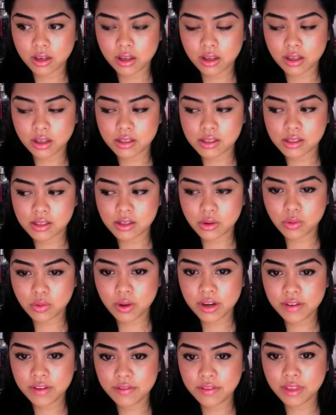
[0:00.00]
So
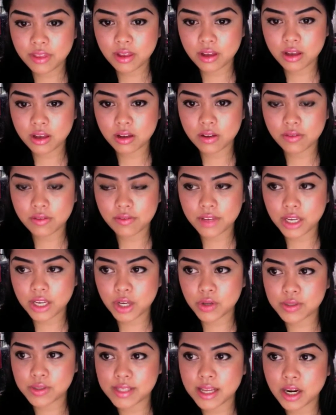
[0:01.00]
one of the
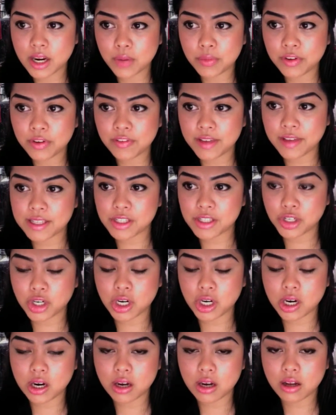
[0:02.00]
videos that our
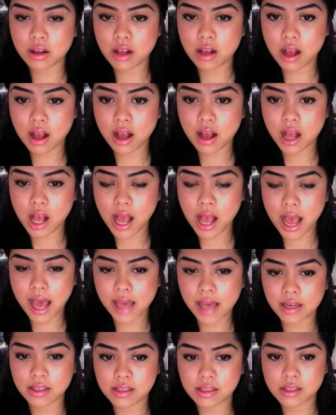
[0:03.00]
professor
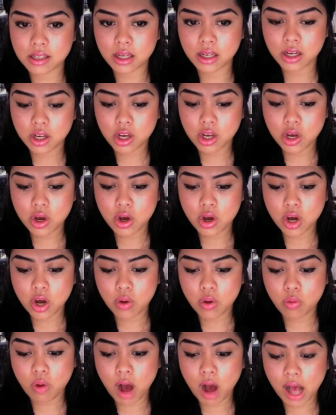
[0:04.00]
had us
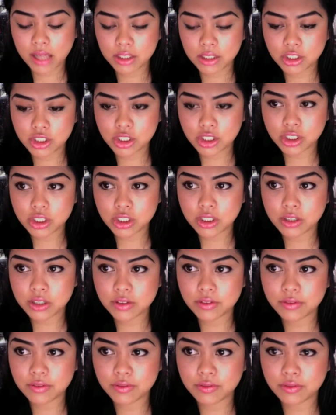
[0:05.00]
watch
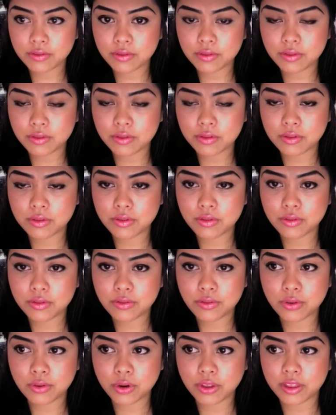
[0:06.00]

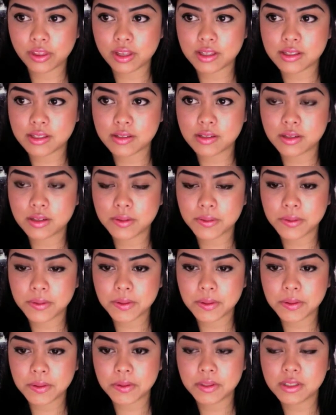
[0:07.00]
for this
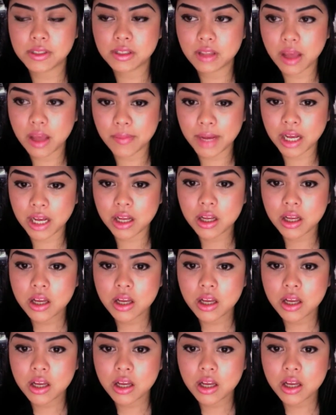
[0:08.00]
dilemma,